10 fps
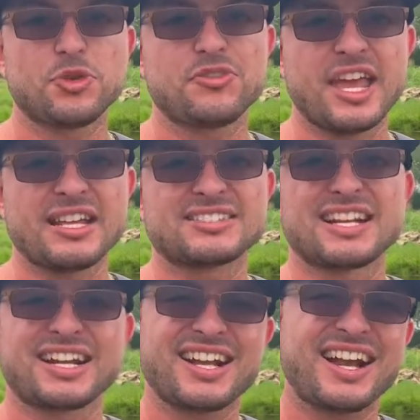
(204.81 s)
things that I
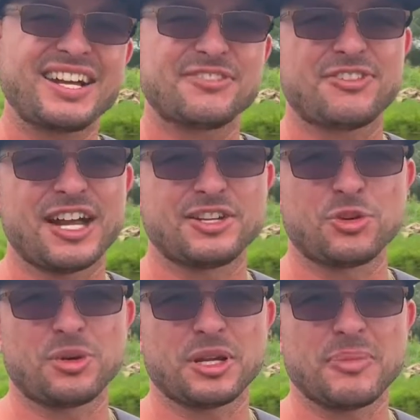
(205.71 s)
kind of find
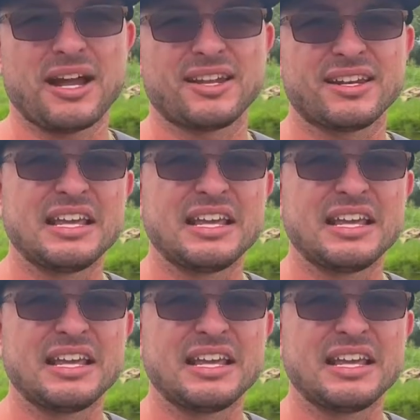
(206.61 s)
annoying about it,